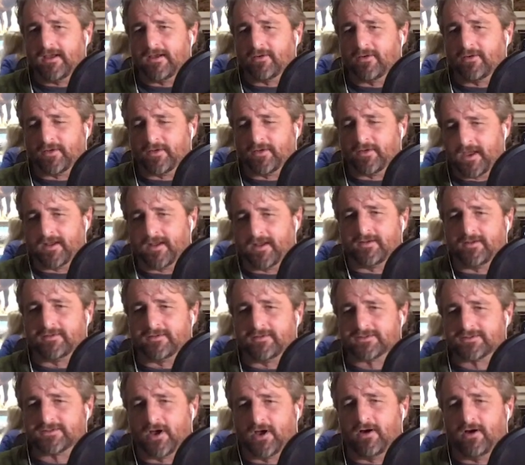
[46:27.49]
or that
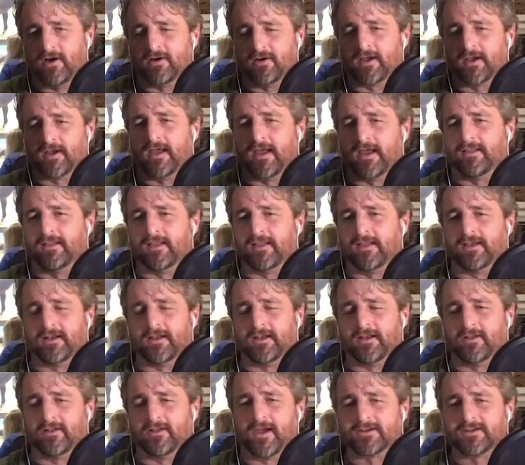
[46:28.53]
song, and then
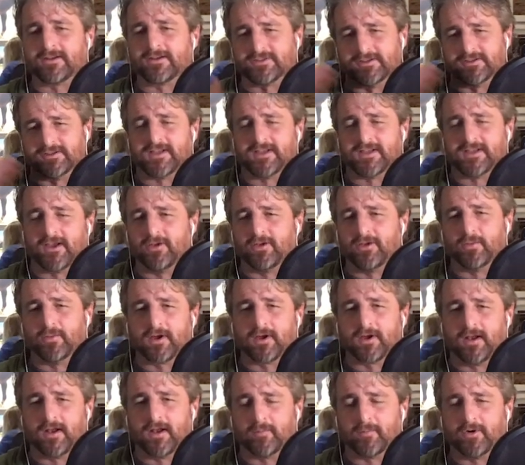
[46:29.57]
it'll actually tell you
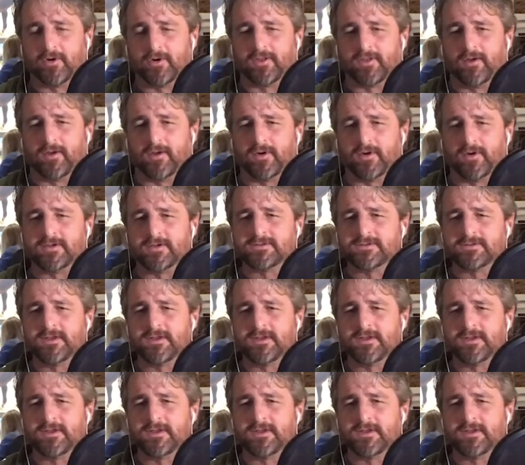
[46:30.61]
what kind of bird that was?